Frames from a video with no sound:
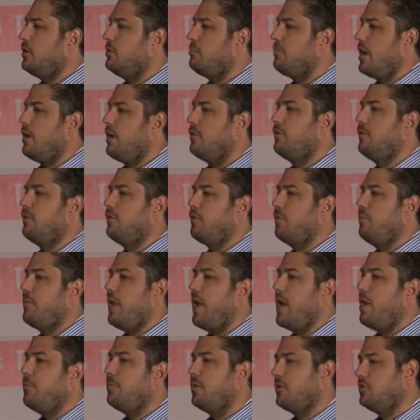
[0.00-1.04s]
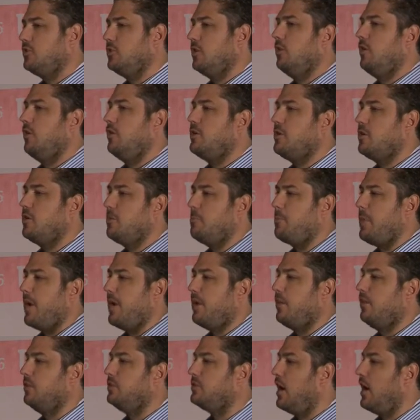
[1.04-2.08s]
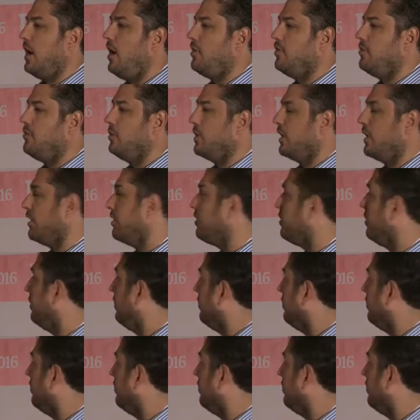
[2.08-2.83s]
can benefit from now because a lot of your competitors aren't doing it.